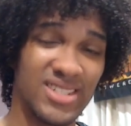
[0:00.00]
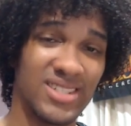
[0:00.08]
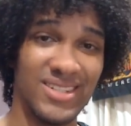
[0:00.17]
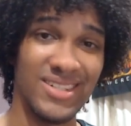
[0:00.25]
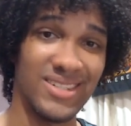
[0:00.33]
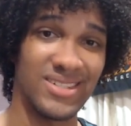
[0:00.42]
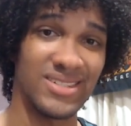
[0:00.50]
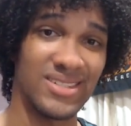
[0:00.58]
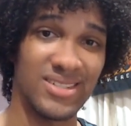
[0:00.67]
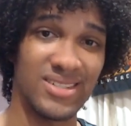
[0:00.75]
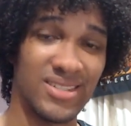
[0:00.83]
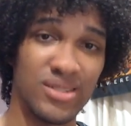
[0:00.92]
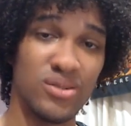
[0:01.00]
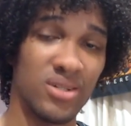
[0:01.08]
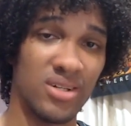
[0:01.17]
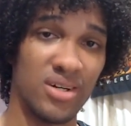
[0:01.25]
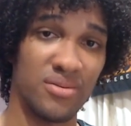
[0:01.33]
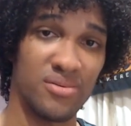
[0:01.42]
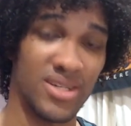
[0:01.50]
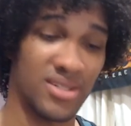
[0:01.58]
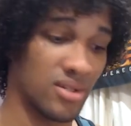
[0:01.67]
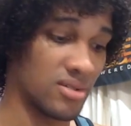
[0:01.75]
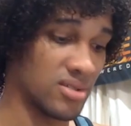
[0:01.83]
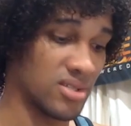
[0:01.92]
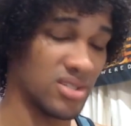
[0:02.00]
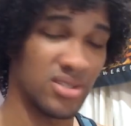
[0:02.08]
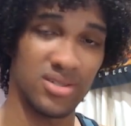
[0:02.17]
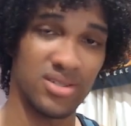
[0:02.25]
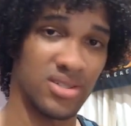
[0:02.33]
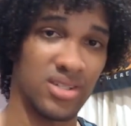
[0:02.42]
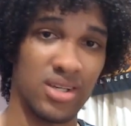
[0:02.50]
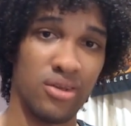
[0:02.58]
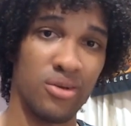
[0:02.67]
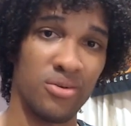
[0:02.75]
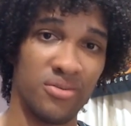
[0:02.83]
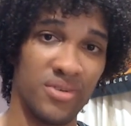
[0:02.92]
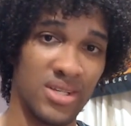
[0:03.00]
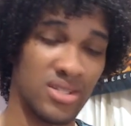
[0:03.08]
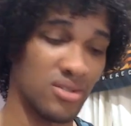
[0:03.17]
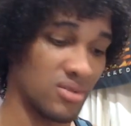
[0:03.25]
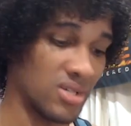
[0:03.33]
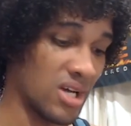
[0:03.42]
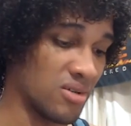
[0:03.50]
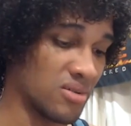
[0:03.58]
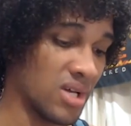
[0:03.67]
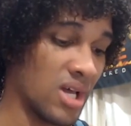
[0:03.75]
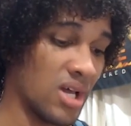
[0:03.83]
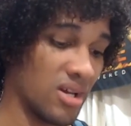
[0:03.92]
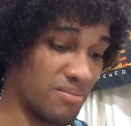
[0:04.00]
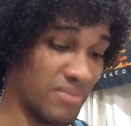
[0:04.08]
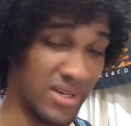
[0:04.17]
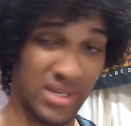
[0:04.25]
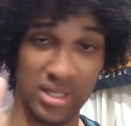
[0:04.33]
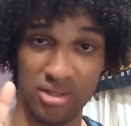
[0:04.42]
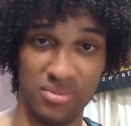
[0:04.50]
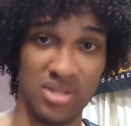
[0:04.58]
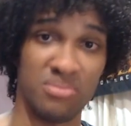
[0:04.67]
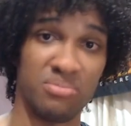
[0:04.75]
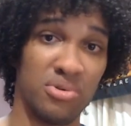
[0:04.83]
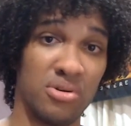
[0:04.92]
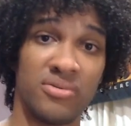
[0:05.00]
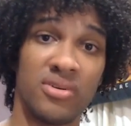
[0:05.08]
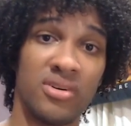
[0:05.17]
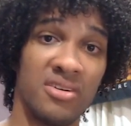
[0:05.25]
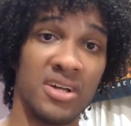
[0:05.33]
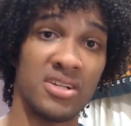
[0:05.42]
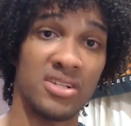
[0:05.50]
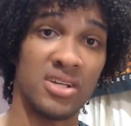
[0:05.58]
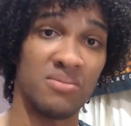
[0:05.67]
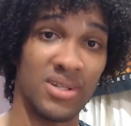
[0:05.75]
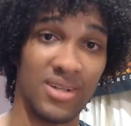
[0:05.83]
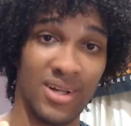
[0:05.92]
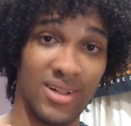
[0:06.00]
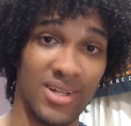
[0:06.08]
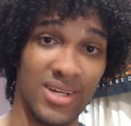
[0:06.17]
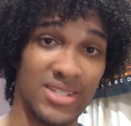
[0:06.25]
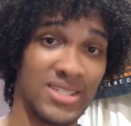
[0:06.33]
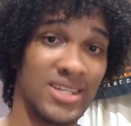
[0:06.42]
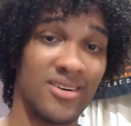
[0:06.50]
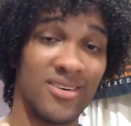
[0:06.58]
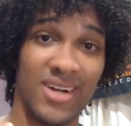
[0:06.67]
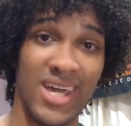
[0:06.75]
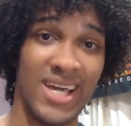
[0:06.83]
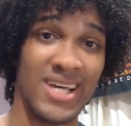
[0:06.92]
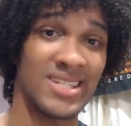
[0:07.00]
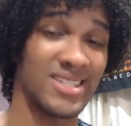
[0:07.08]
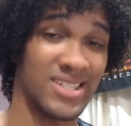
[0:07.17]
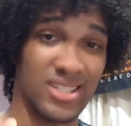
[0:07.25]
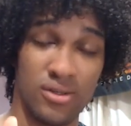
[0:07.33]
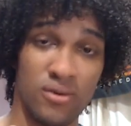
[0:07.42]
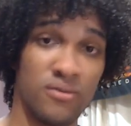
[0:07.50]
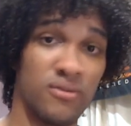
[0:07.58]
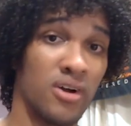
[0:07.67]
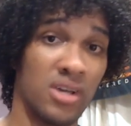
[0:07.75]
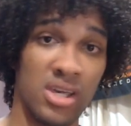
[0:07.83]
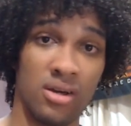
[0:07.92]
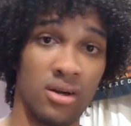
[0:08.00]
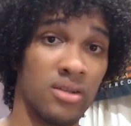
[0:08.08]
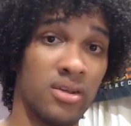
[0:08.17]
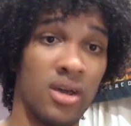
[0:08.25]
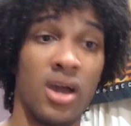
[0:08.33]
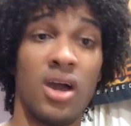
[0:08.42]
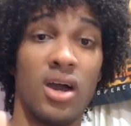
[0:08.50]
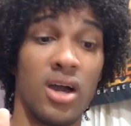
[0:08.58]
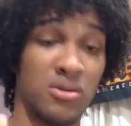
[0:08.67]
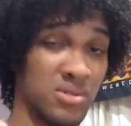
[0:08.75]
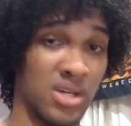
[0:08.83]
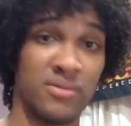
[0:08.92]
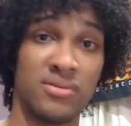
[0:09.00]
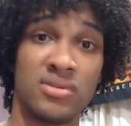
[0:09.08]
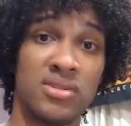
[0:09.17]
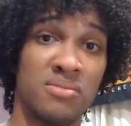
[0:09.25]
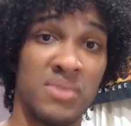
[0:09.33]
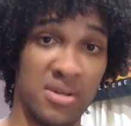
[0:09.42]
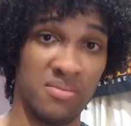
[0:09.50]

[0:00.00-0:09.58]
decent. She's a good enough wrestler. She's a cute face, no doubt, but not to be a pervert or anything. But Alexia, her ass is so fucking hot. I would definitely make a